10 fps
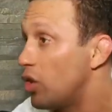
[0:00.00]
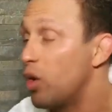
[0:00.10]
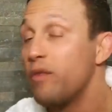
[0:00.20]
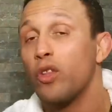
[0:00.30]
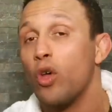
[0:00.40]
you
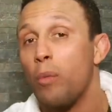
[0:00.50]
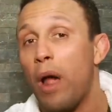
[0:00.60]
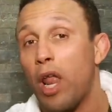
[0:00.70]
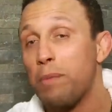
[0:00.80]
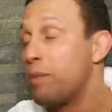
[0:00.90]
know, even though
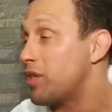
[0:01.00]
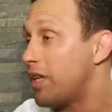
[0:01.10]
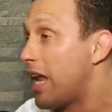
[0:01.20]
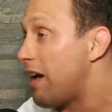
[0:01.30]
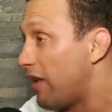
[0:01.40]
a lot of people say
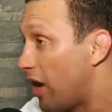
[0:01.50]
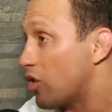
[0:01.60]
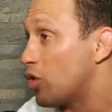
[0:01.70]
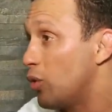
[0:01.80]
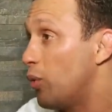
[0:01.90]
that I have a
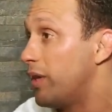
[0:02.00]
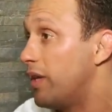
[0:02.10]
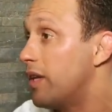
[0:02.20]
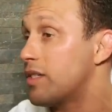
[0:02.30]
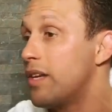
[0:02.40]
lot to do with
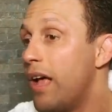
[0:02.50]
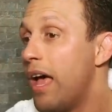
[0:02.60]
this,